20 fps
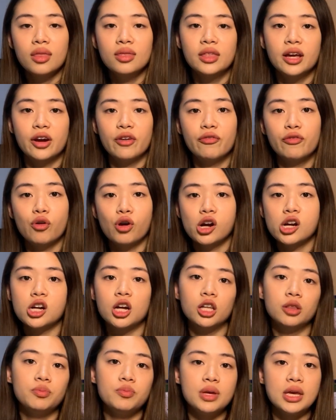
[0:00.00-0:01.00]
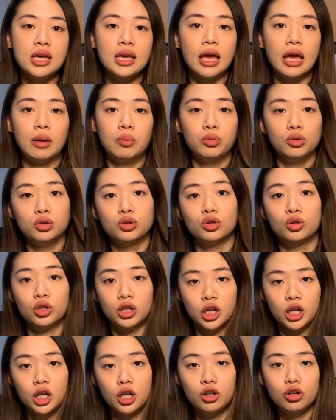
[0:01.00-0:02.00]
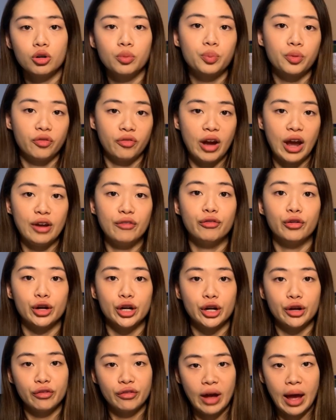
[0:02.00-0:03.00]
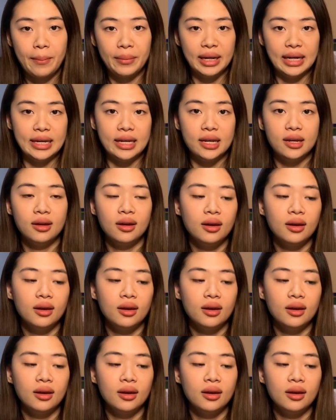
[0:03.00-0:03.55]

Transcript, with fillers: therefore not being able to earn or provide for your family.